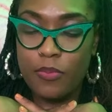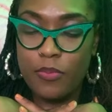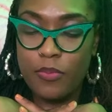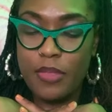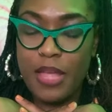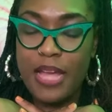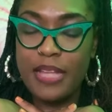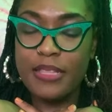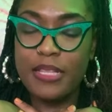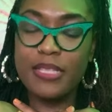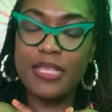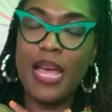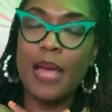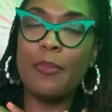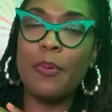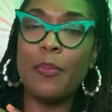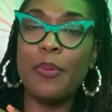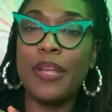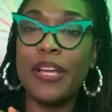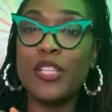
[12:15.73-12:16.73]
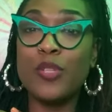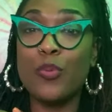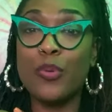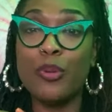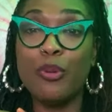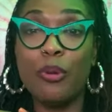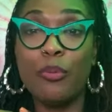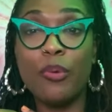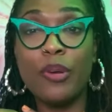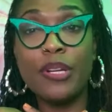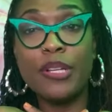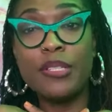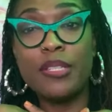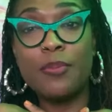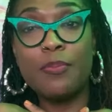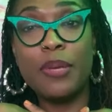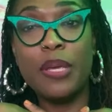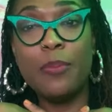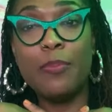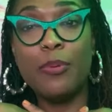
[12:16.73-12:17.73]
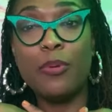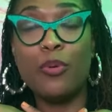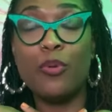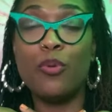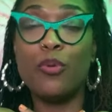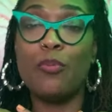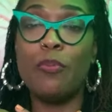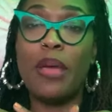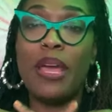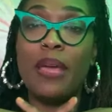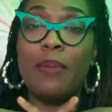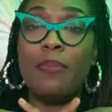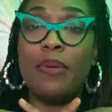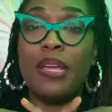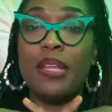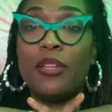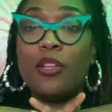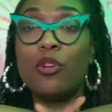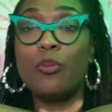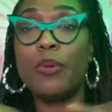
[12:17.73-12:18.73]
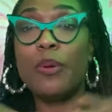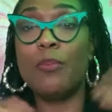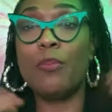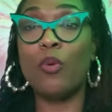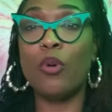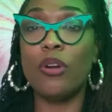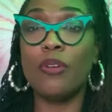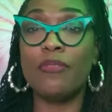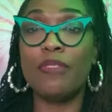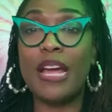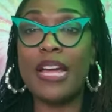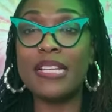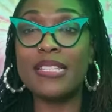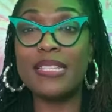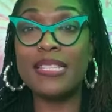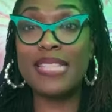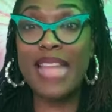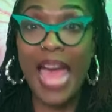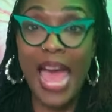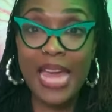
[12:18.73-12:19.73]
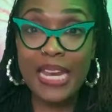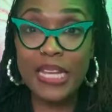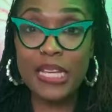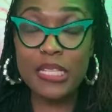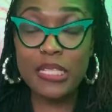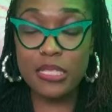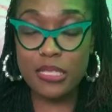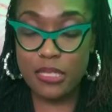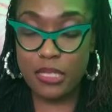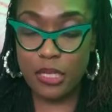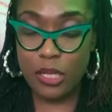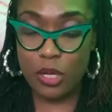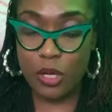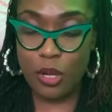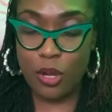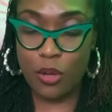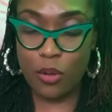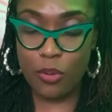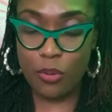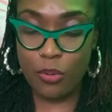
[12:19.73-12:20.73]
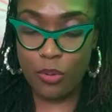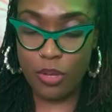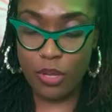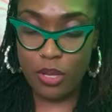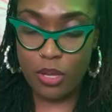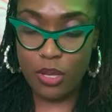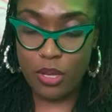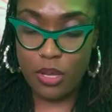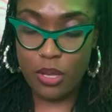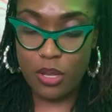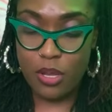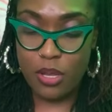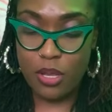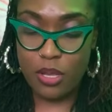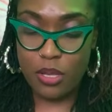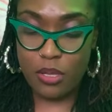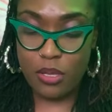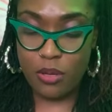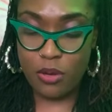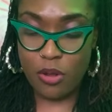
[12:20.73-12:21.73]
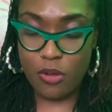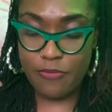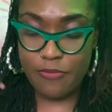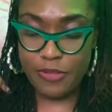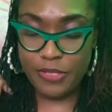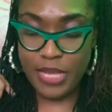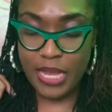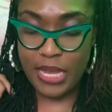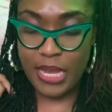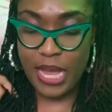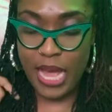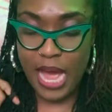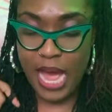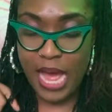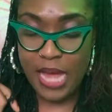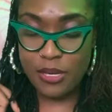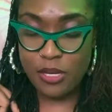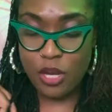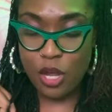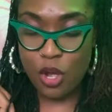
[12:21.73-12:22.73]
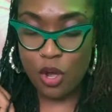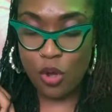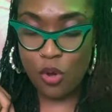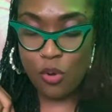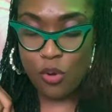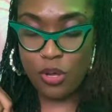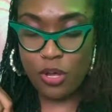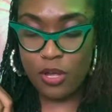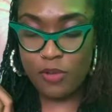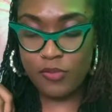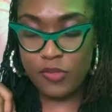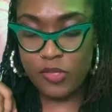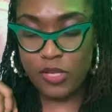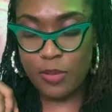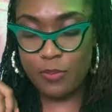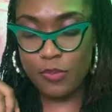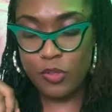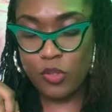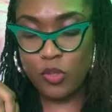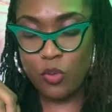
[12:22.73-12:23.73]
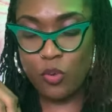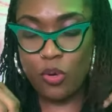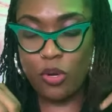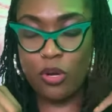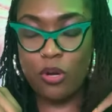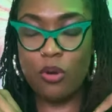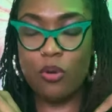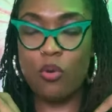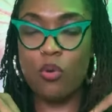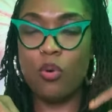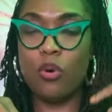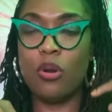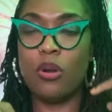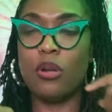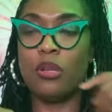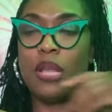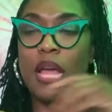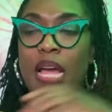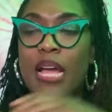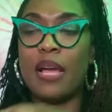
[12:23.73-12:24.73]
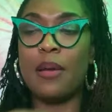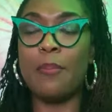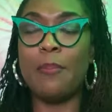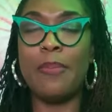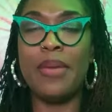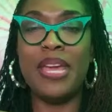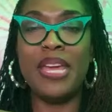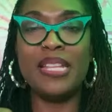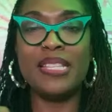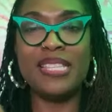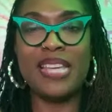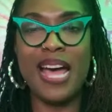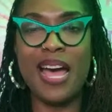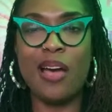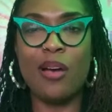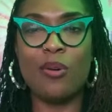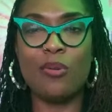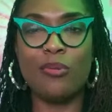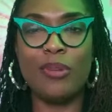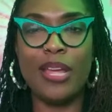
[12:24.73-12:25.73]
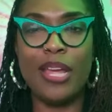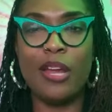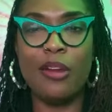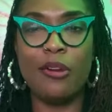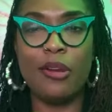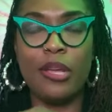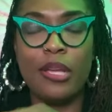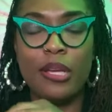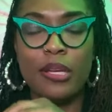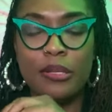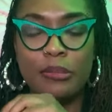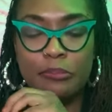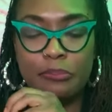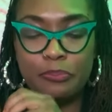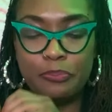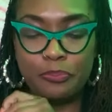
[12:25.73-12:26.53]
Like the type of place where you're running to people who may be a little bit more of like status, you know? You know, it feels like condo of some sort or like a midtown area.